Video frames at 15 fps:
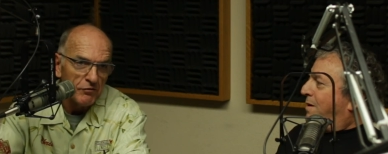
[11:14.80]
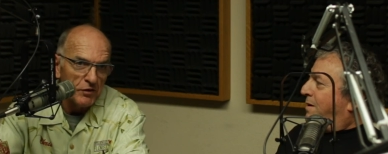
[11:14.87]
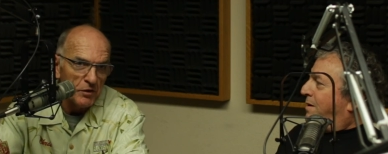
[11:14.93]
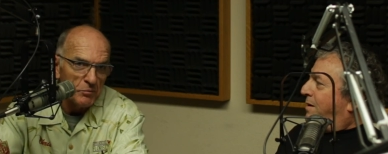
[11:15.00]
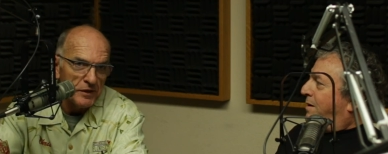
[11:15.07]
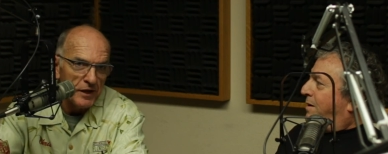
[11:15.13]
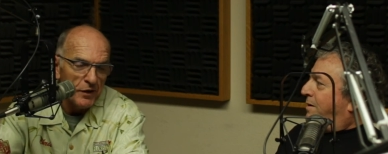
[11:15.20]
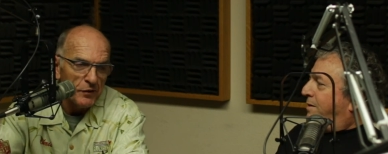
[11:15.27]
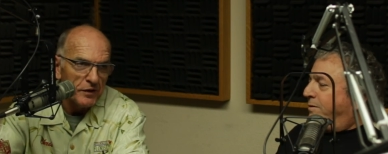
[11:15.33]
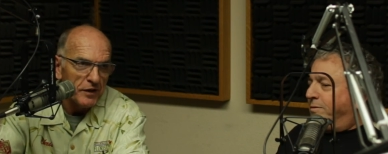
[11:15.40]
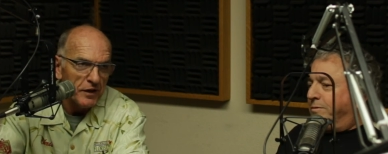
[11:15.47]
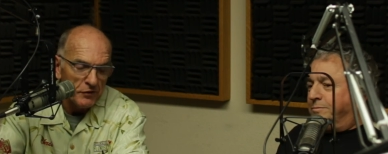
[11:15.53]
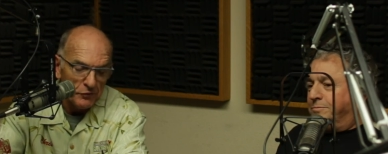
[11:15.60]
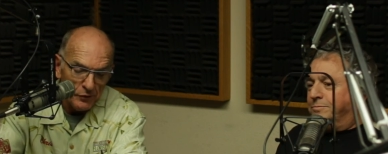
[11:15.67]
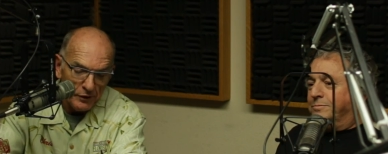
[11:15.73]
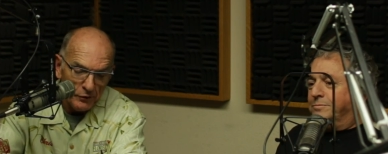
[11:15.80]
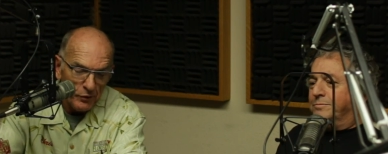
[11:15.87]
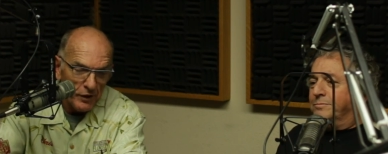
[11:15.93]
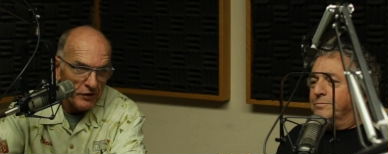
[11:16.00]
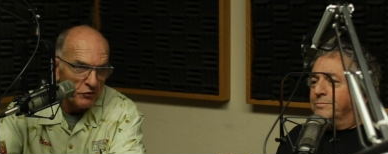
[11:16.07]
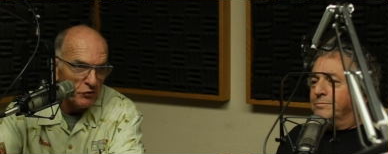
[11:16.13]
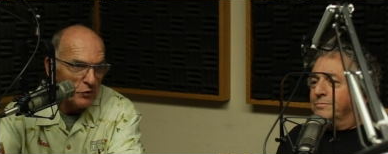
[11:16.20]
Speaker 1: from Town and Country
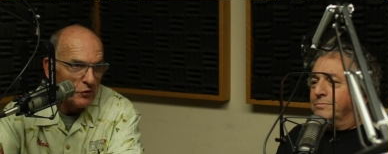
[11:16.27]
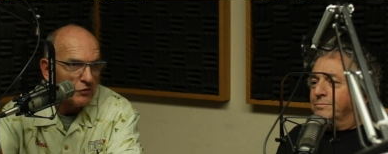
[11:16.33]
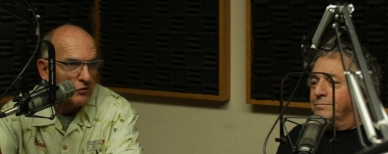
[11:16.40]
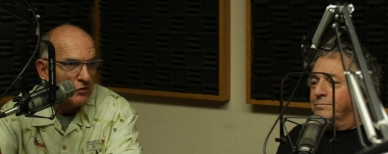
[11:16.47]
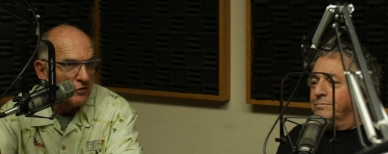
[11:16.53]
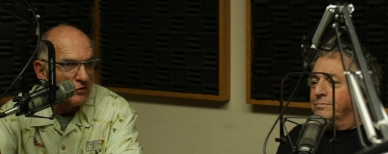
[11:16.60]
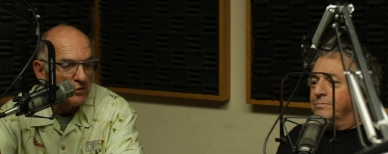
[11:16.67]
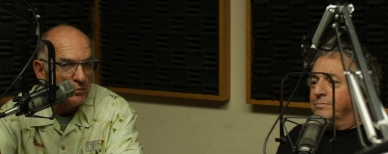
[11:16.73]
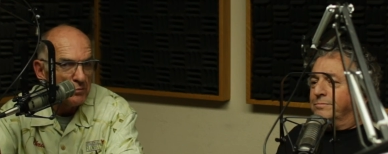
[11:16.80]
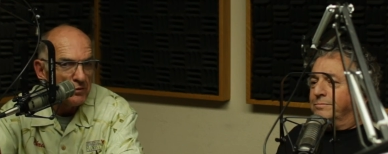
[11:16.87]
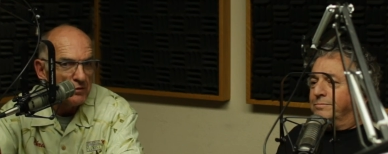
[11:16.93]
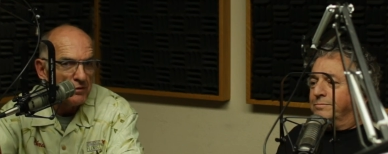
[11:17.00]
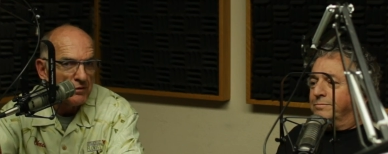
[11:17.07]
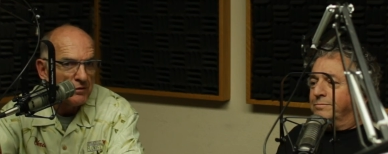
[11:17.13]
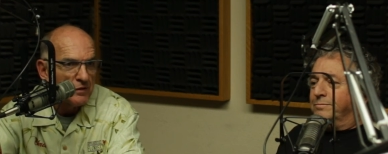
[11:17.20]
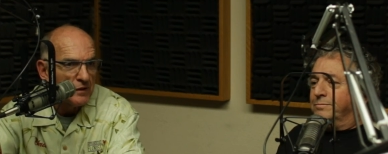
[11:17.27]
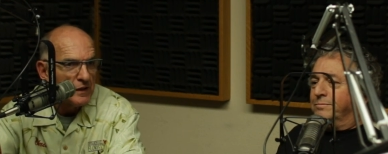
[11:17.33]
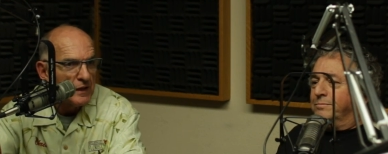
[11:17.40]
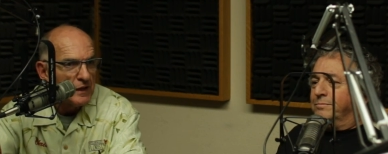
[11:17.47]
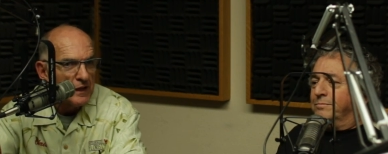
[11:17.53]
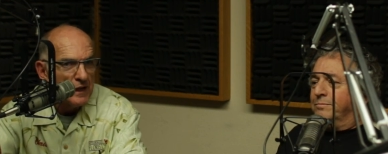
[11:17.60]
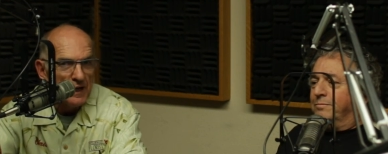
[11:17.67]
Garage Door Systems.
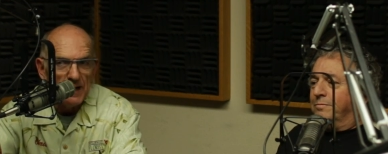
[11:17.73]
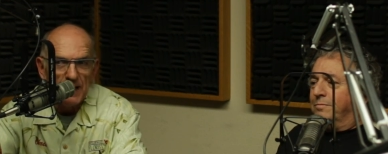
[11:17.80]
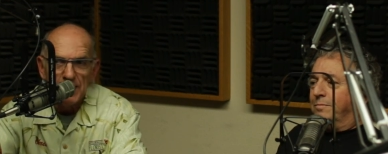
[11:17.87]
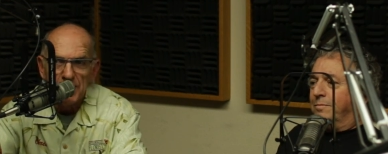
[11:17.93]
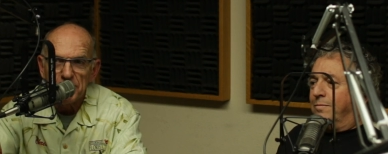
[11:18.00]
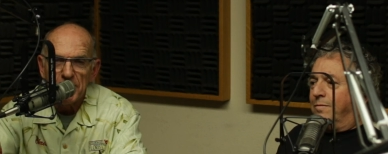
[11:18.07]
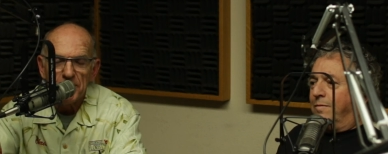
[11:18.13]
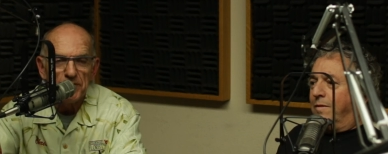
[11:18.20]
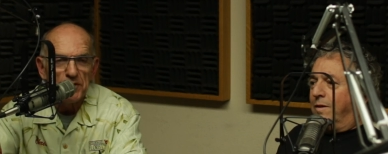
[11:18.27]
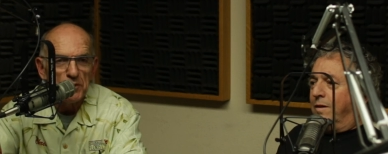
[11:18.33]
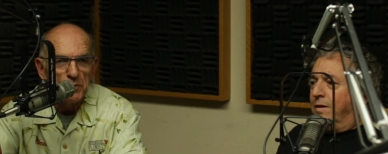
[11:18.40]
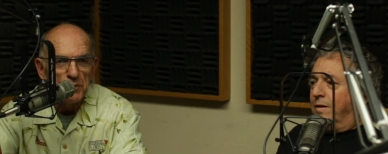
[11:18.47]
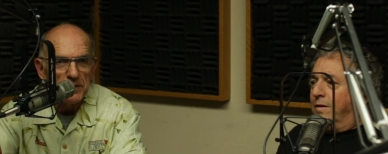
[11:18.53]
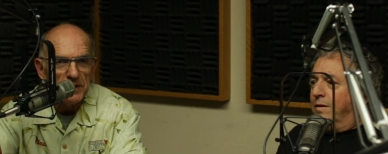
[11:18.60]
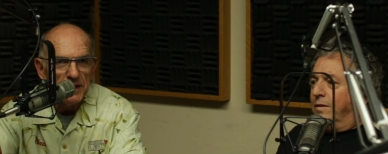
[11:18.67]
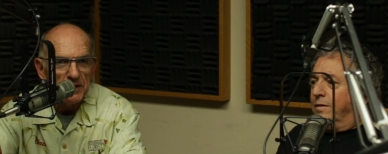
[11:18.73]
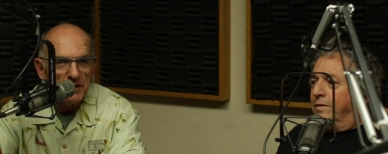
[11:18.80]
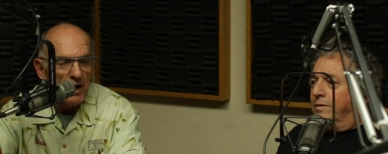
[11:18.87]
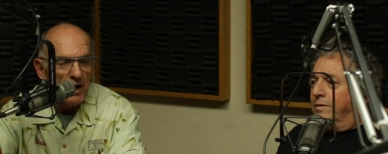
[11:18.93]
If you need